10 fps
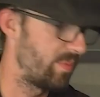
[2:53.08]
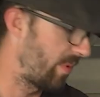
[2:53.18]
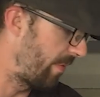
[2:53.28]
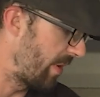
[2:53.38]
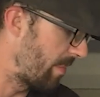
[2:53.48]

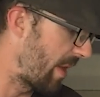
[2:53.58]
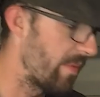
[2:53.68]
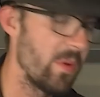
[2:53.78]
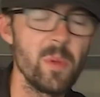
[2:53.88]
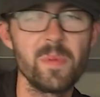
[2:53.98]
I think about
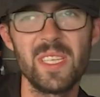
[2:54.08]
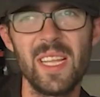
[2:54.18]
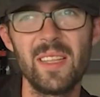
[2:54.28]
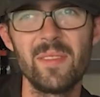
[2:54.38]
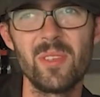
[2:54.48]

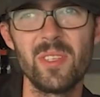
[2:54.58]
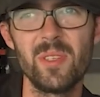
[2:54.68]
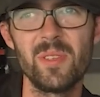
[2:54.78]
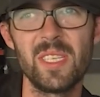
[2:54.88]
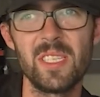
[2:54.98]
40%, so it's
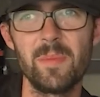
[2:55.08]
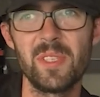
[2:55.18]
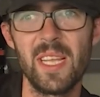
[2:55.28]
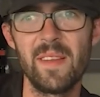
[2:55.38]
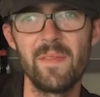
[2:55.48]
used
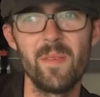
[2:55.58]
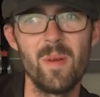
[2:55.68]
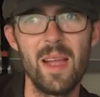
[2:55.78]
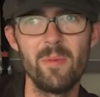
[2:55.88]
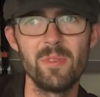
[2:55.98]
60% in
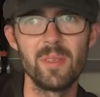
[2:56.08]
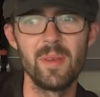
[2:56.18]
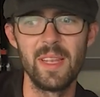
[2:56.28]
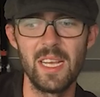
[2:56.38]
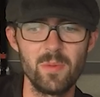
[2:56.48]
4 hours,
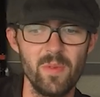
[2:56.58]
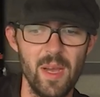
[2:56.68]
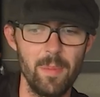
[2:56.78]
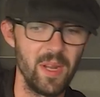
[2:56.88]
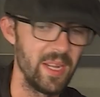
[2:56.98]
and that's
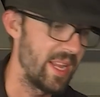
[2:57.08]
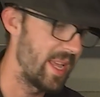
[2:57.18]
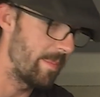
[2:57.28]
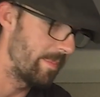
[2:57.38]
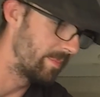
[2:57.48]
without plugging it